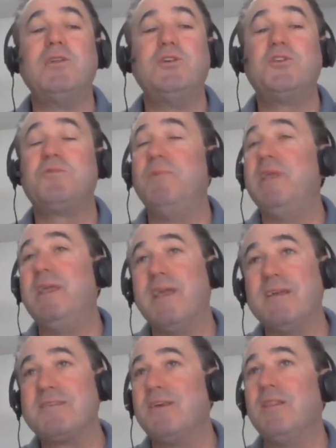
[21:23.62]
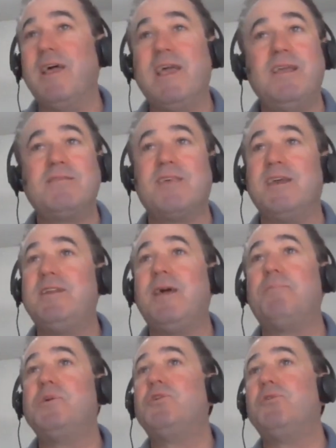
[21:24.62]
just meeting SLAs like
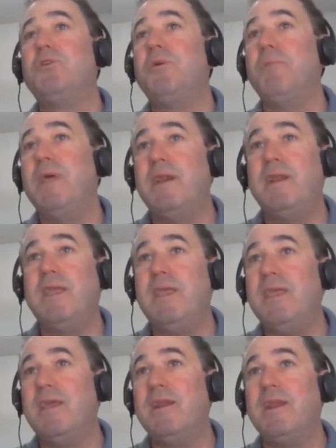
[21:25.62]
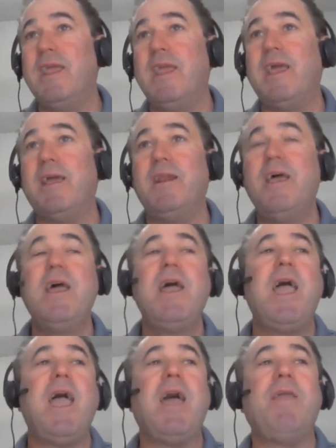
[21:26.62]
temperature and humidity, and
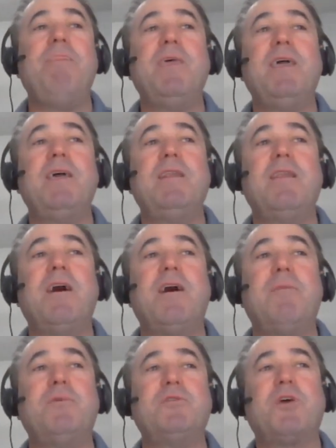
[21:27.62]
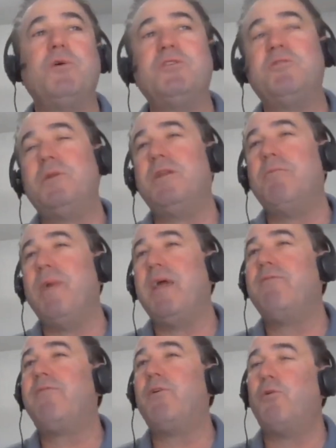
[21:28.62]
then there's always been a
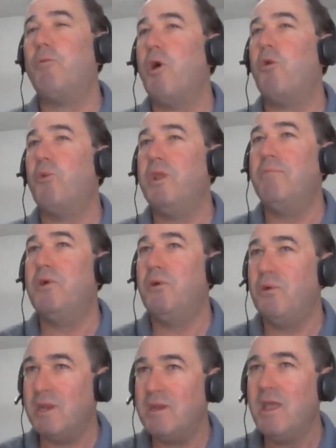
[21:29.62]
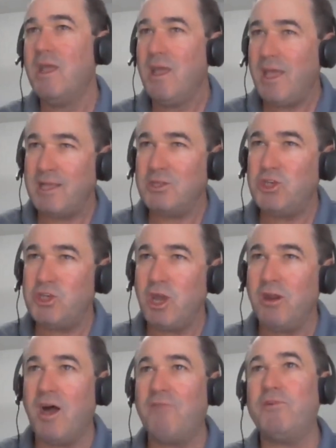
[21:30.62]
demand for remote reboot and
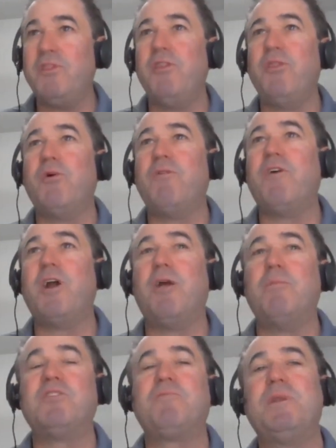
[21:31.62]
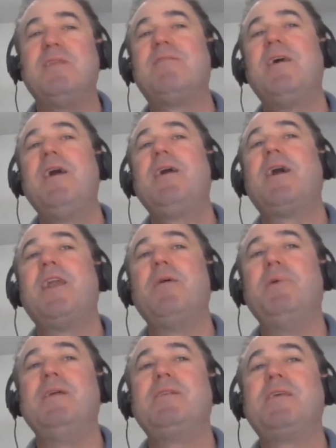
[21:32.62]
shut off within the environments, but it's kind of
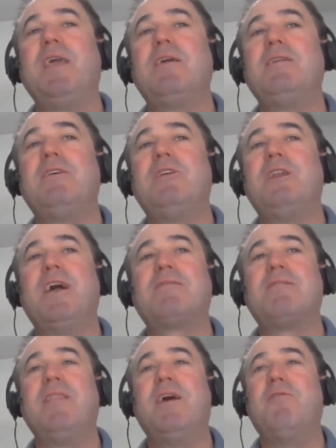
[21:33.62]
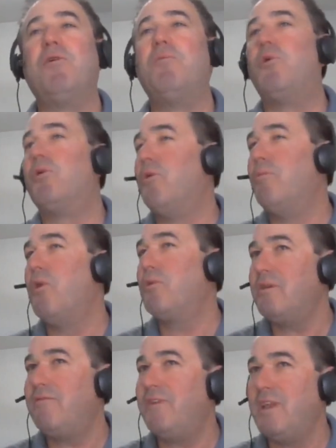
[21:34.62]
being taken to the next level, more remote
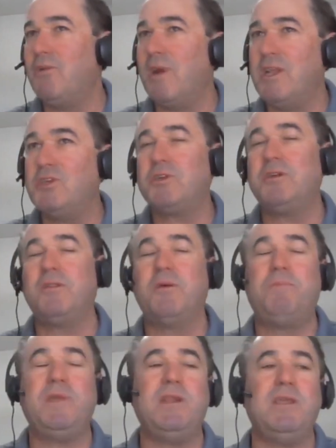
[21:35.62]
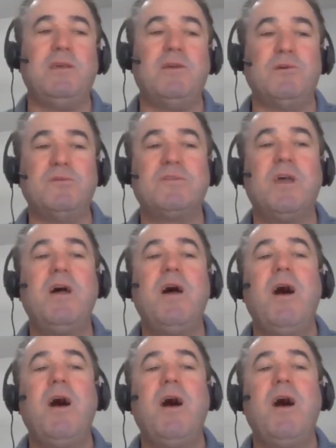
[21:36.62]
configuration of the PDUs.